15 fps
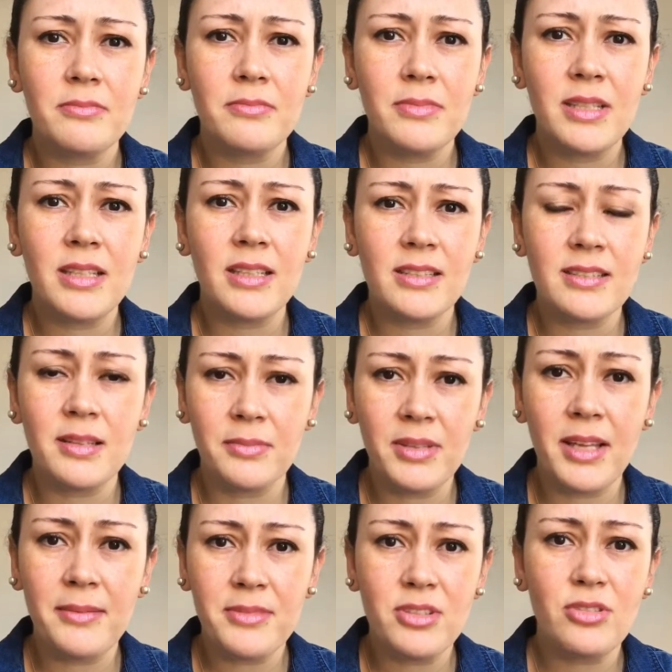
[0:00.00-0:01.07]
Because
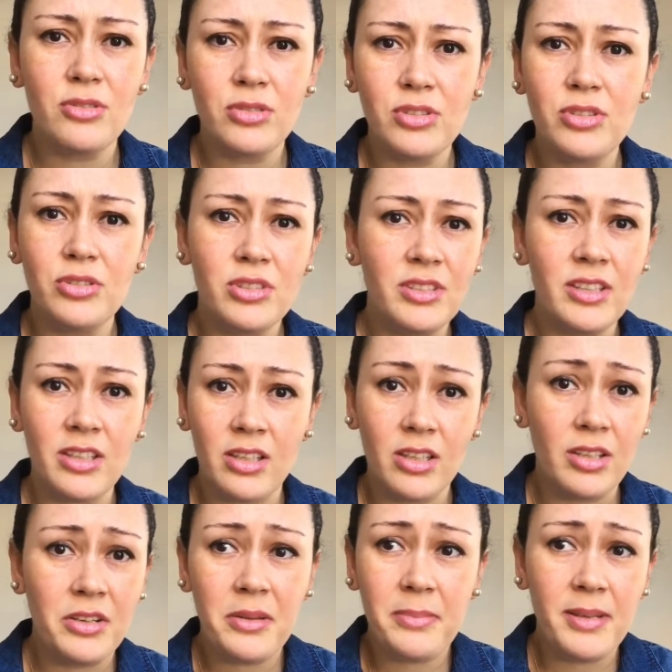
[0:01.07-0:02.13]
sometimes you, you're in a
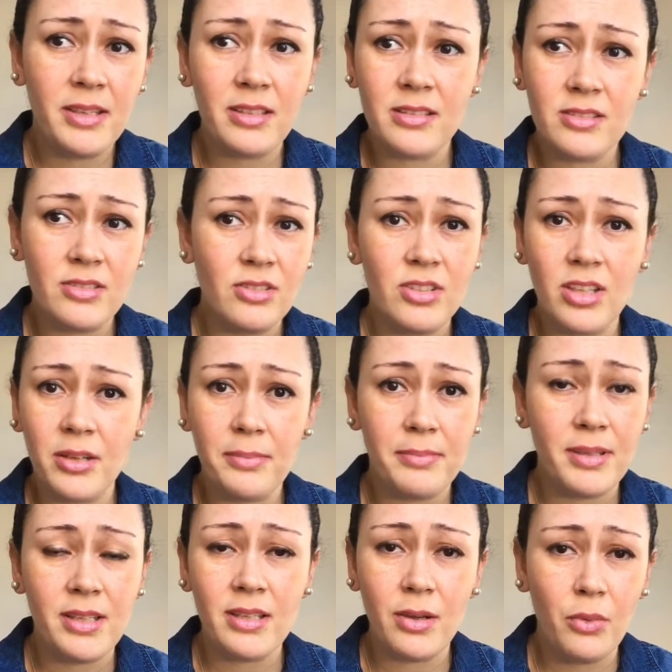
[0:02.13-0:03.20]
hurry because you gotta
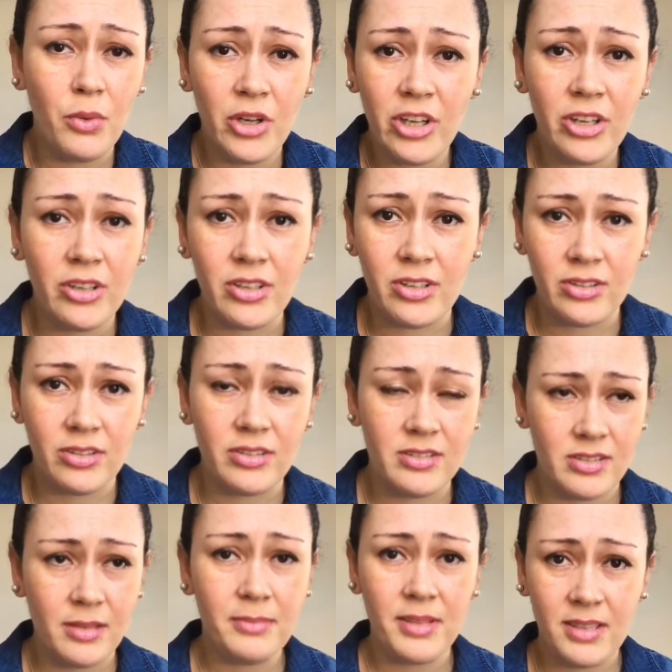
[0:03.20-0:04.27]
be at work or
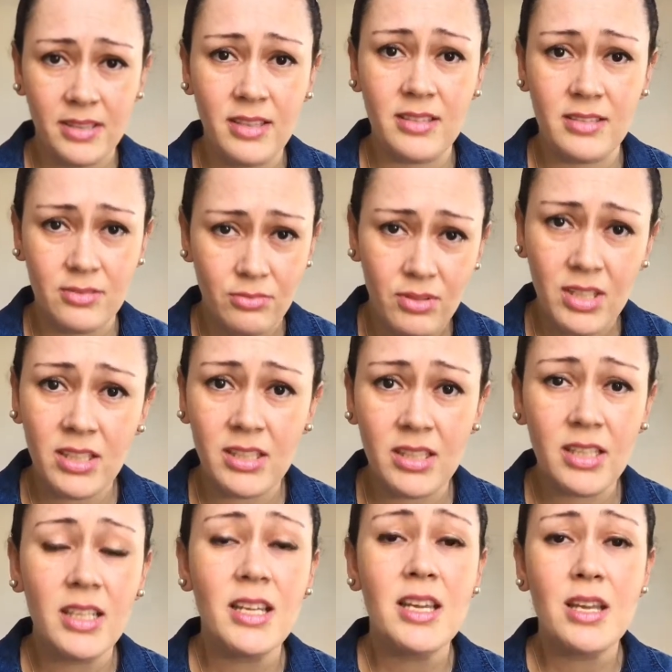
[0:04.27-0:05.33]
something that is really
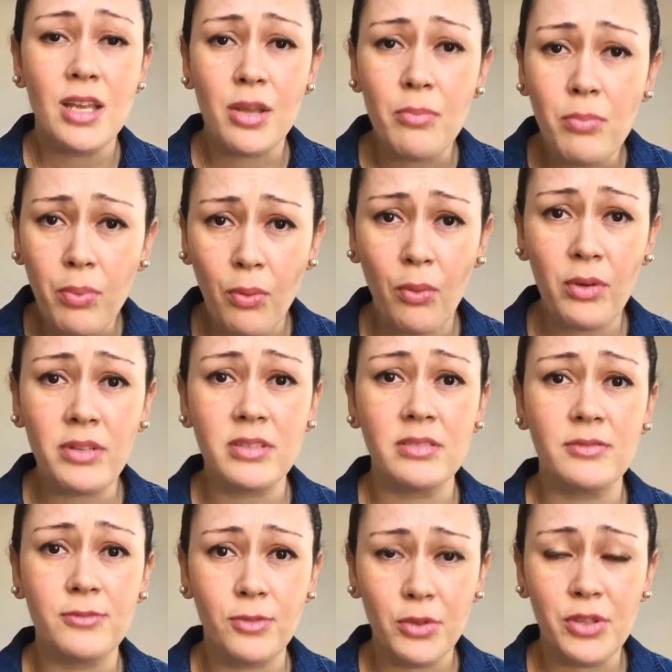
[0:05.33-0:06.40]

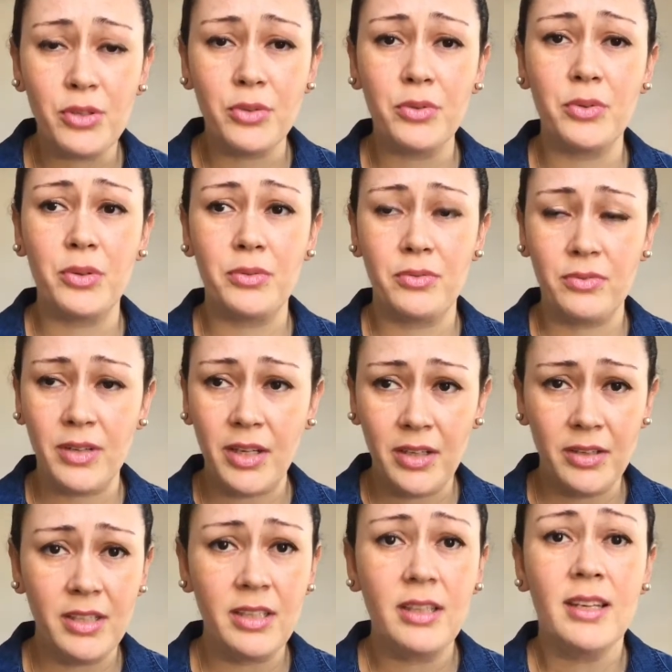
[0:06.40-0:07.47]
important for you or
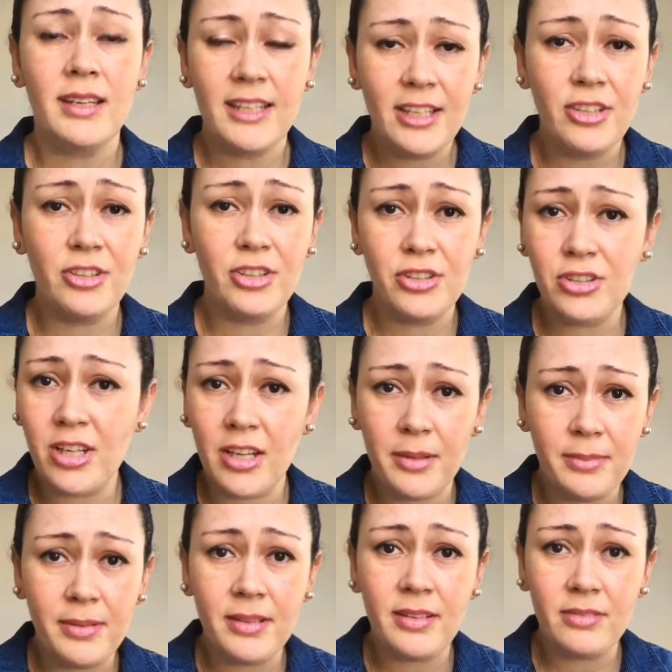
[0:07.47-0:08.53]
very, you know, you gotta
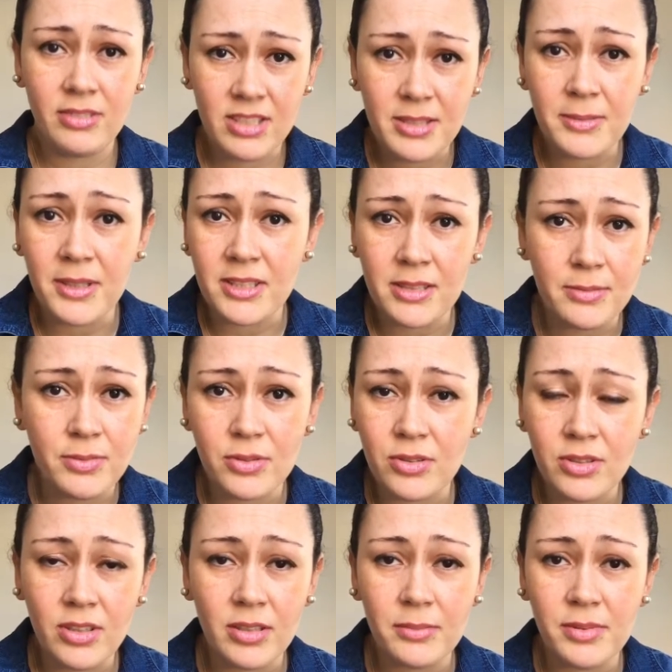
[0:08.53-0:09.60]
be responsible,
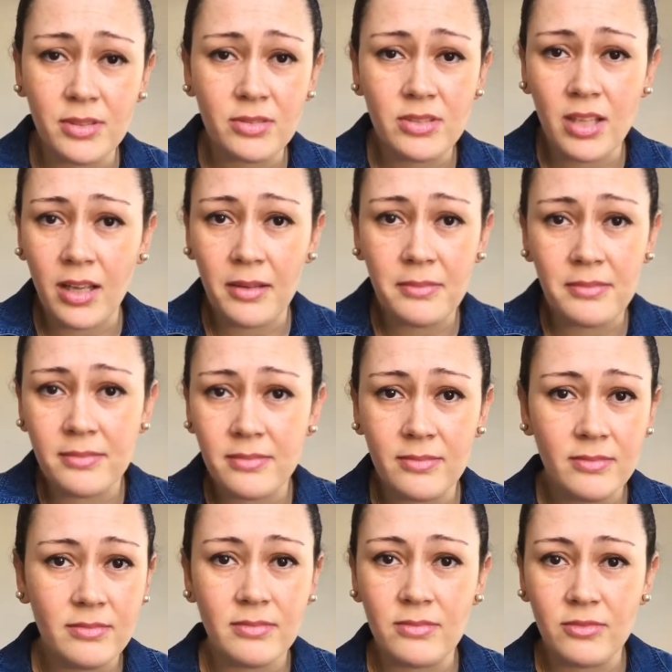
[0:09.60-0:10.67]
you gotta be on time
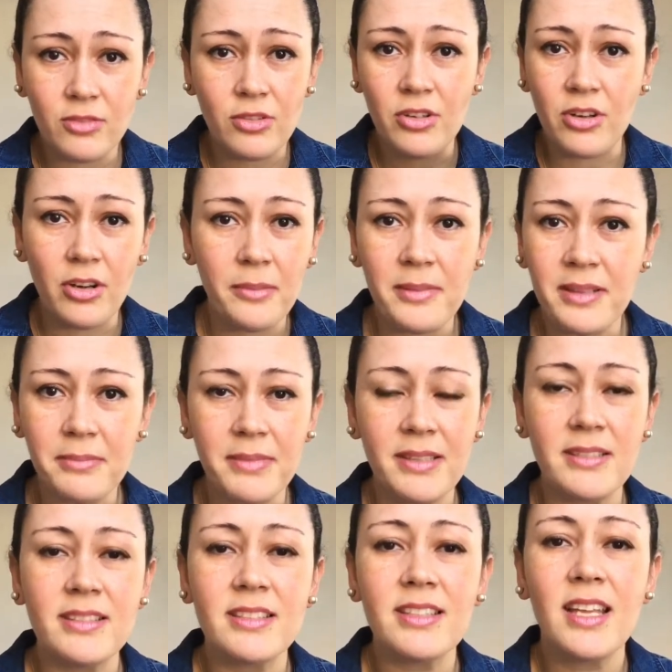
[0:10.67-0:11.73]
for your
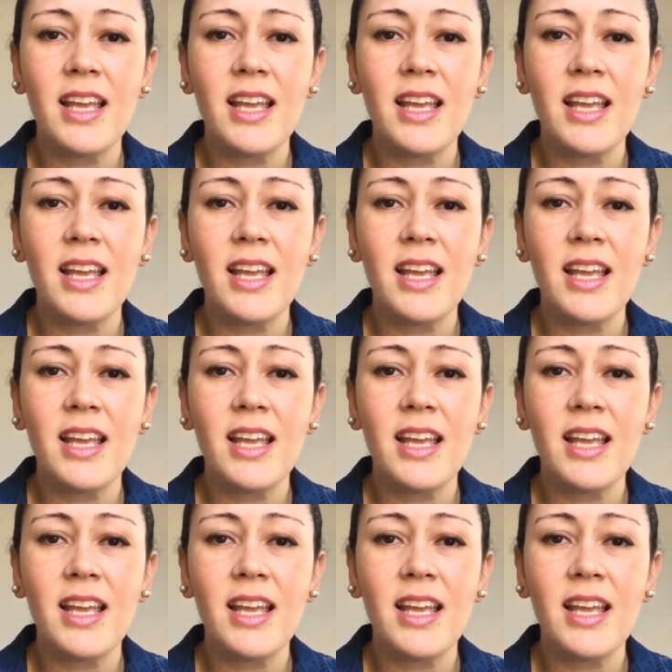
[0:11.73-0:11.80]
commitments.